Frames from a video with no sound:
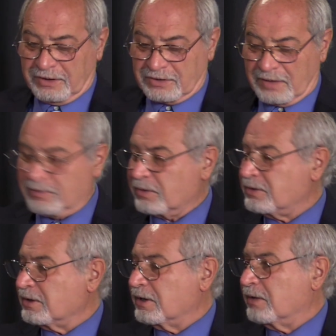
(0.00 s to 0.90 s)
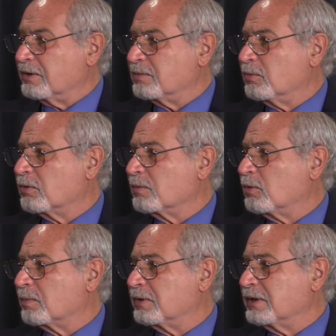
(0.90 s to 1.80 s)
I'm noticing now is more and
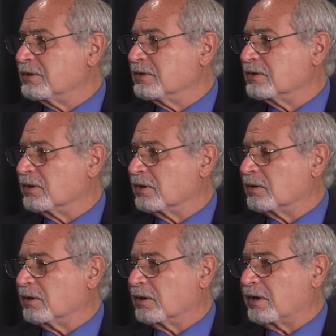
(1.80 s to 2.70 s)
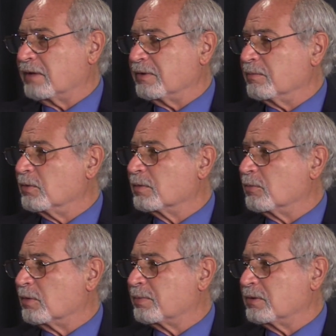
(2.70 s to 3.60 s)
more places are having more and
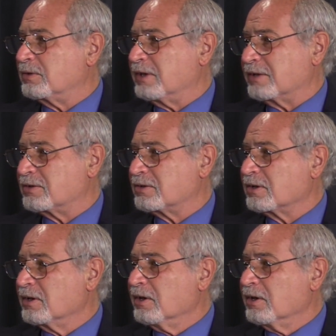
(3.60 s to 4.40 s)
more protests.